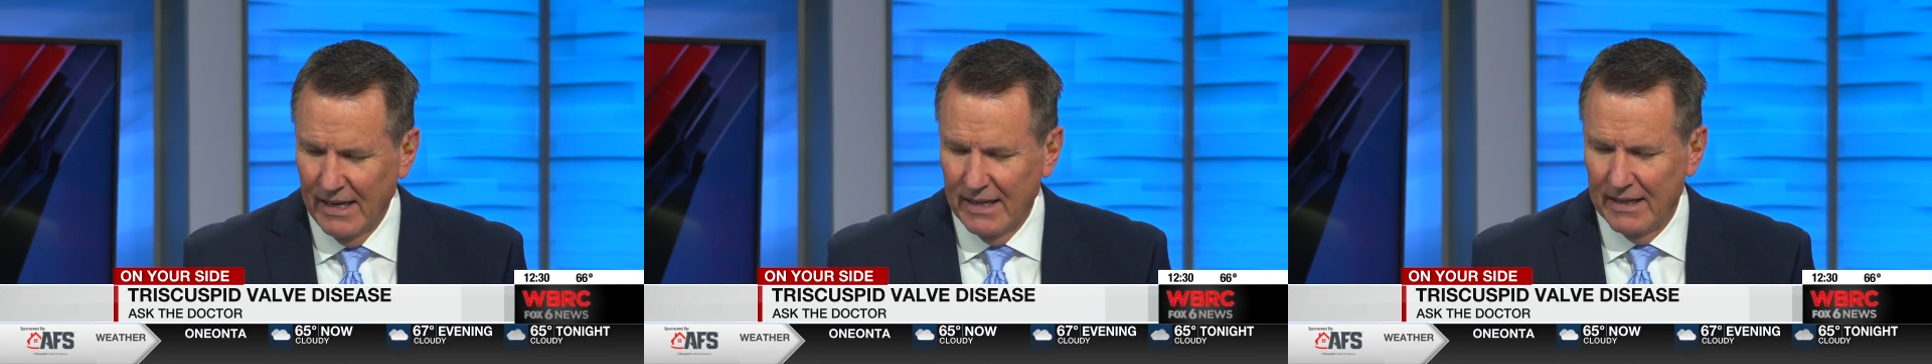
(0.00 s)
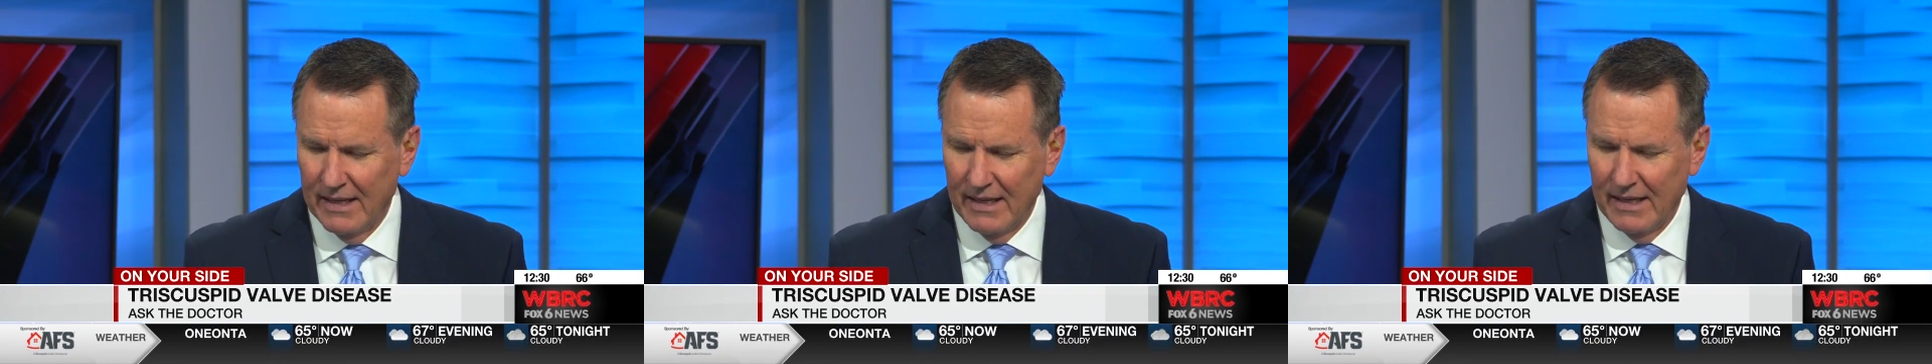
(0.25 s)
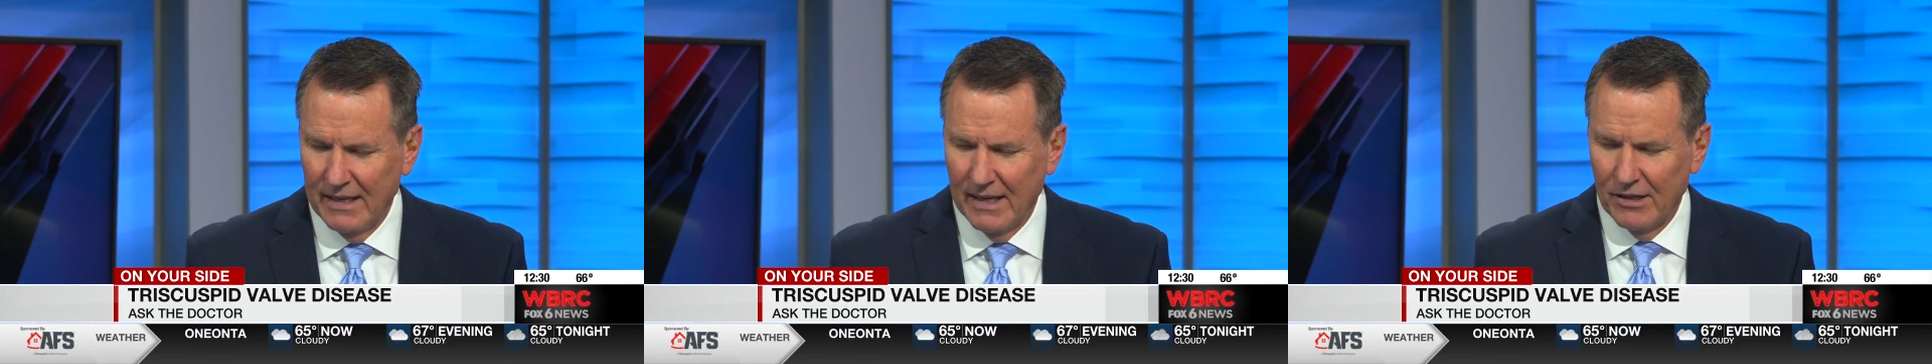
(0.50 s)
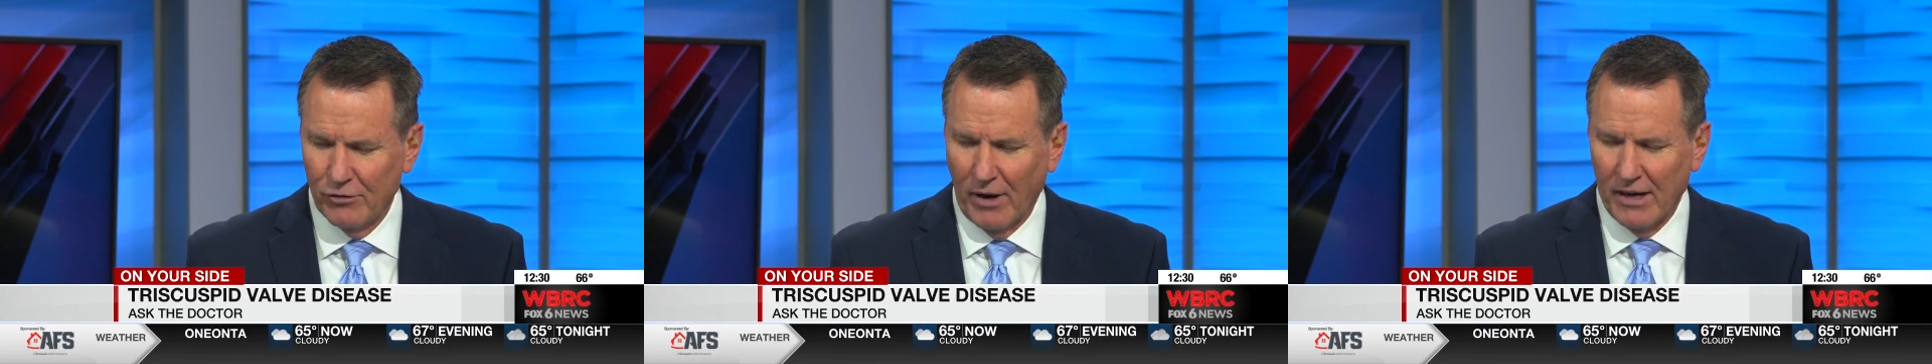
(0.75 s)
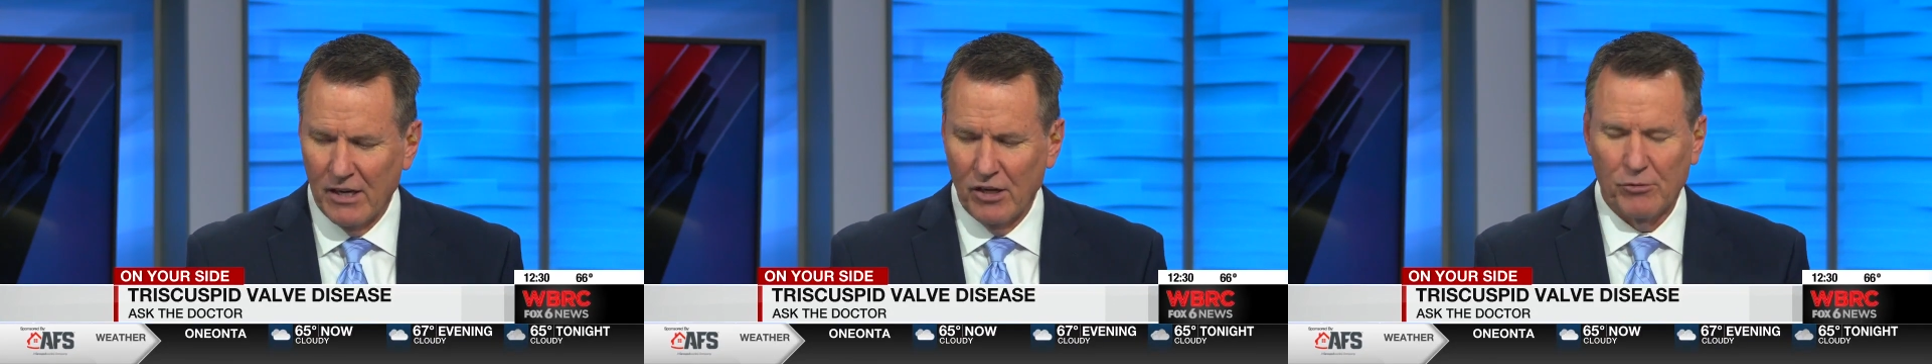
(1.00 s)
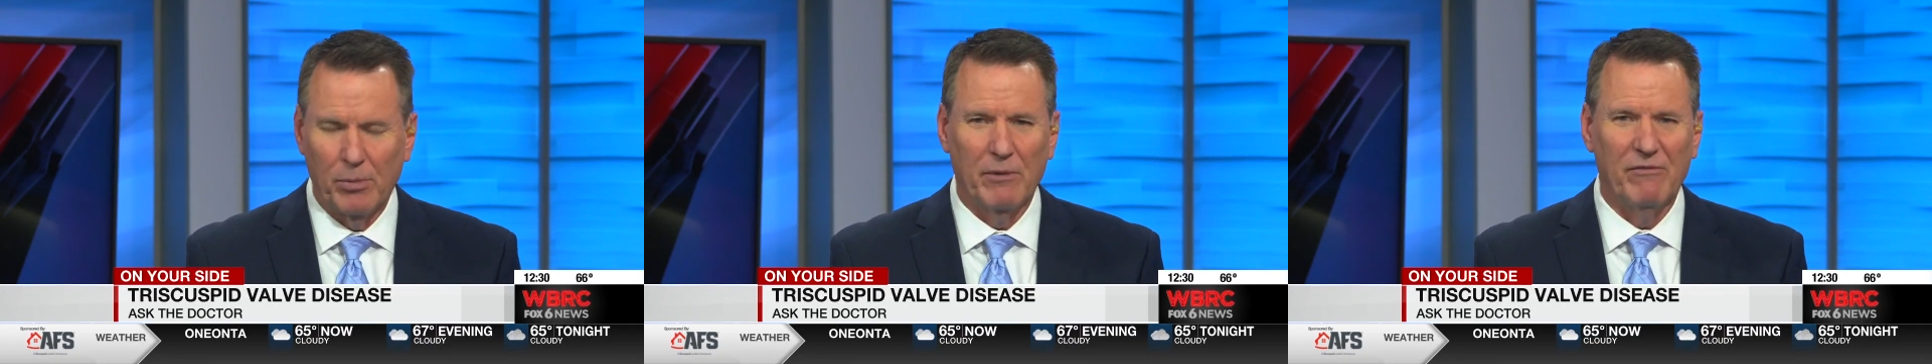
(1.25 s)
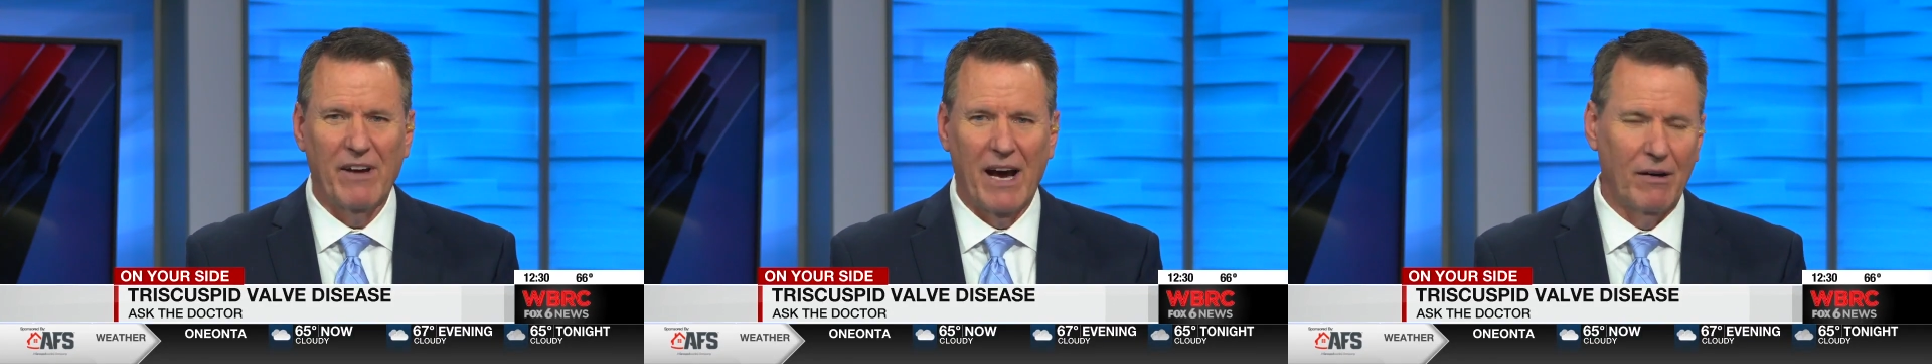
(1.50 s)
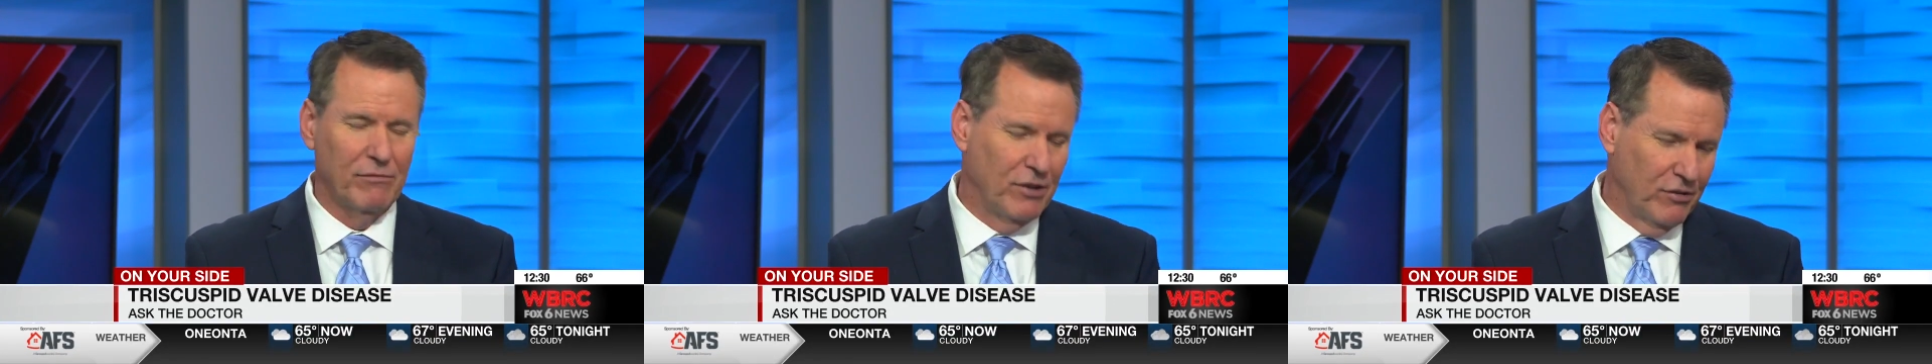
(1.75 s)
tricuspid
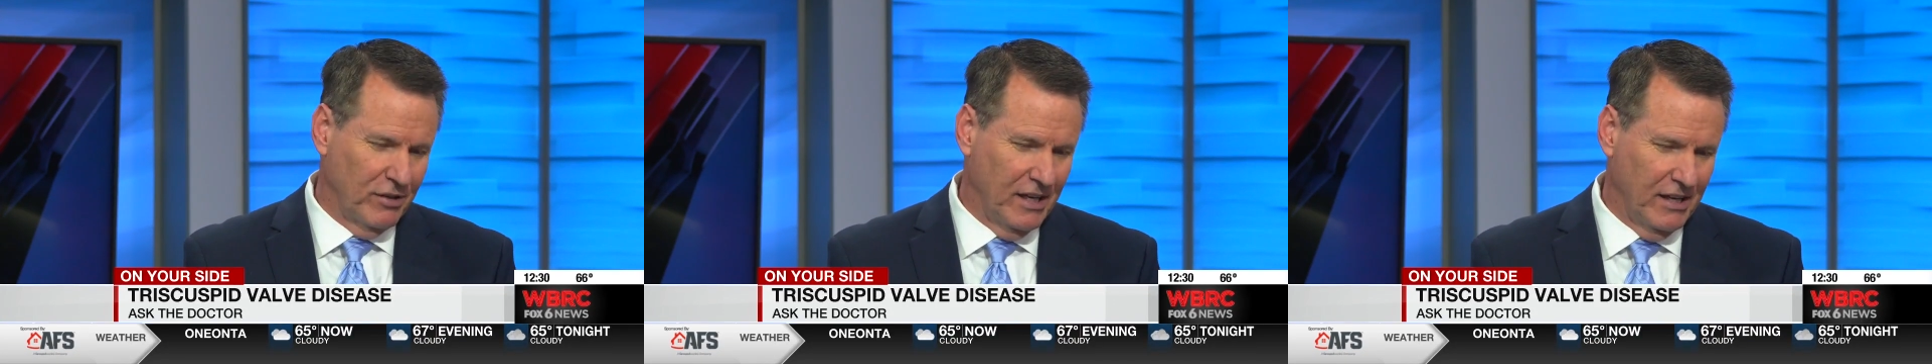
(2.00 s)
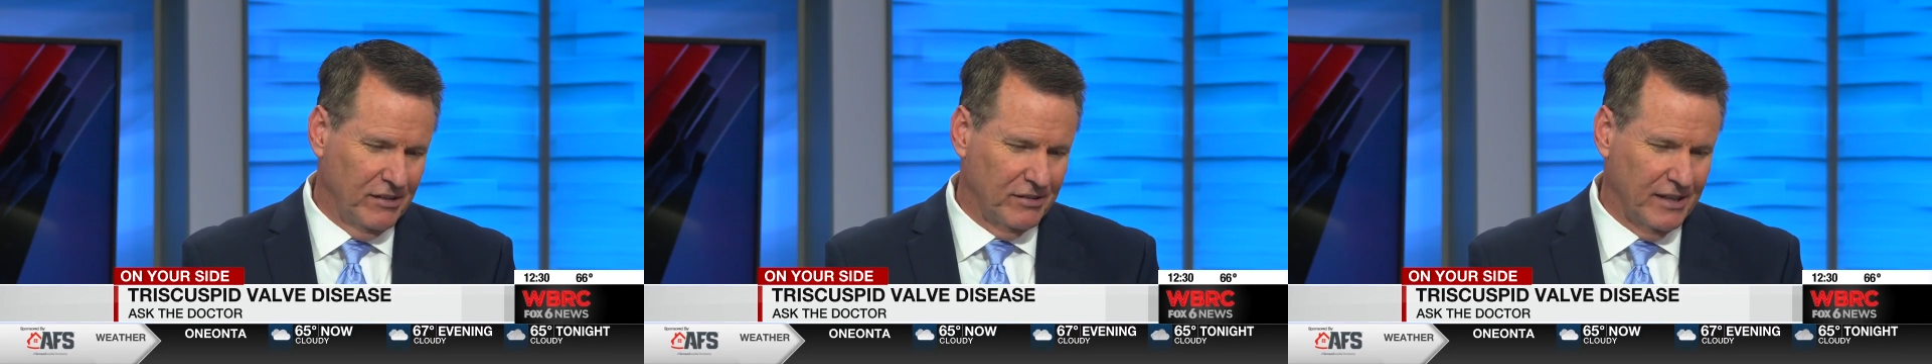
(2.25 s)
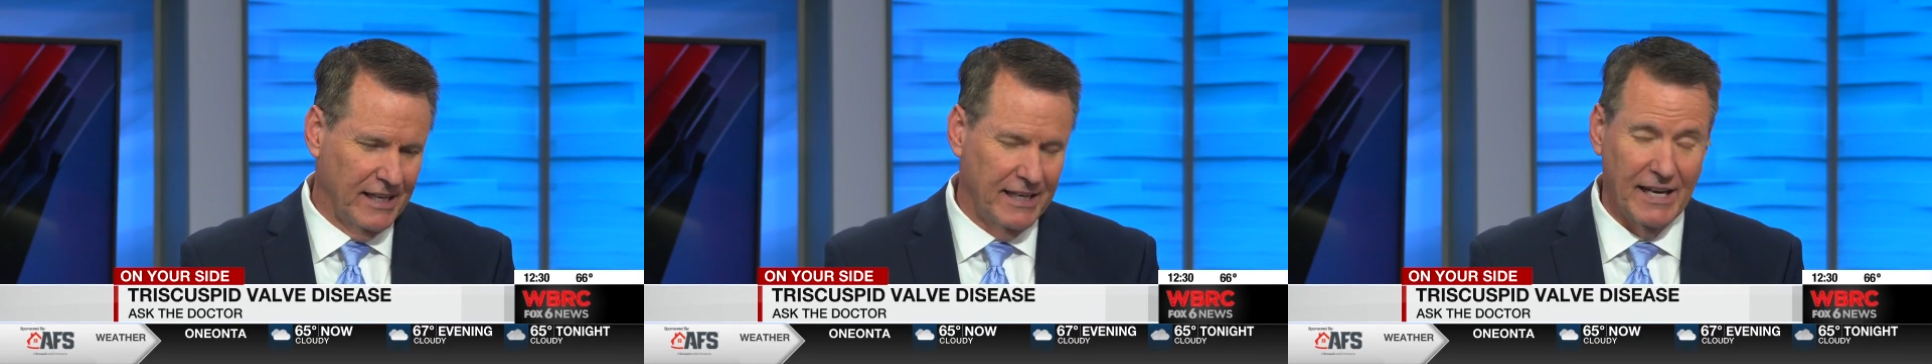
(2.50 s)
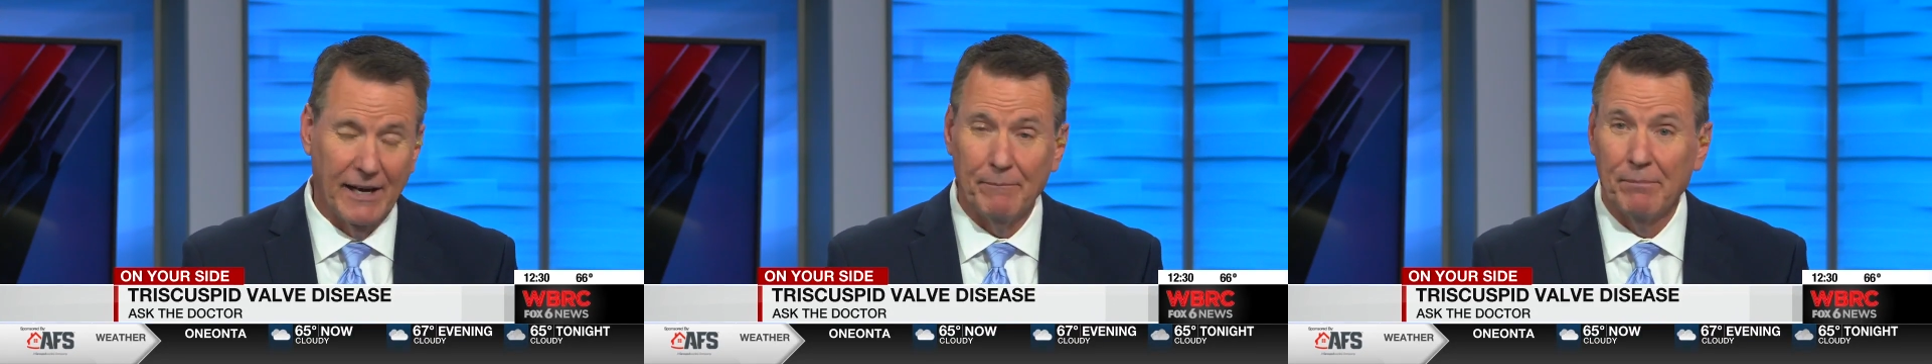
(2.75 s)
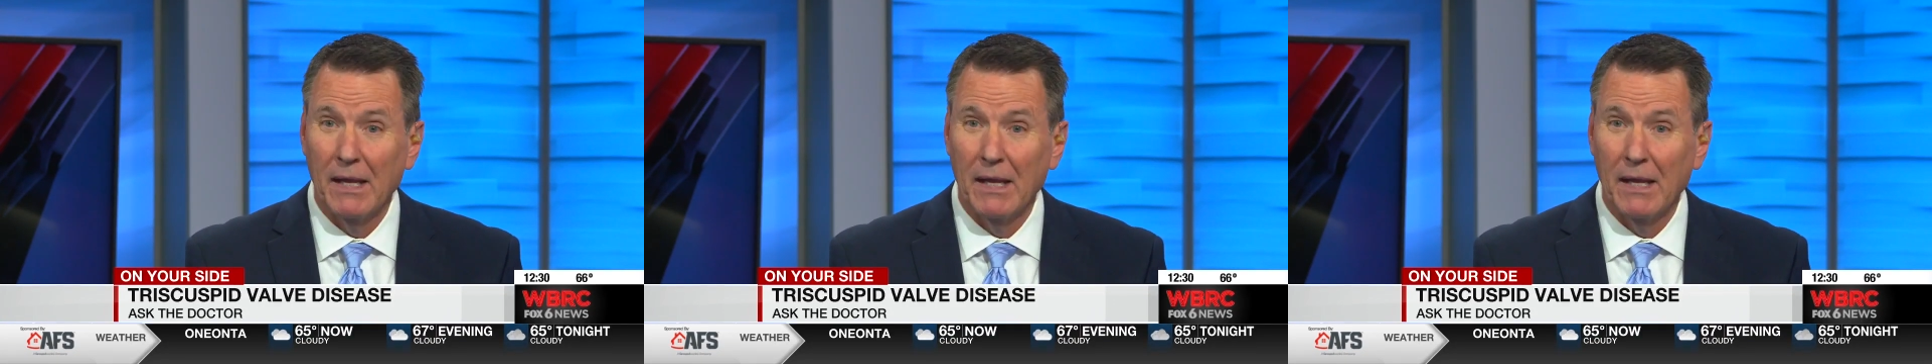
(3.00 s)
valve disease, and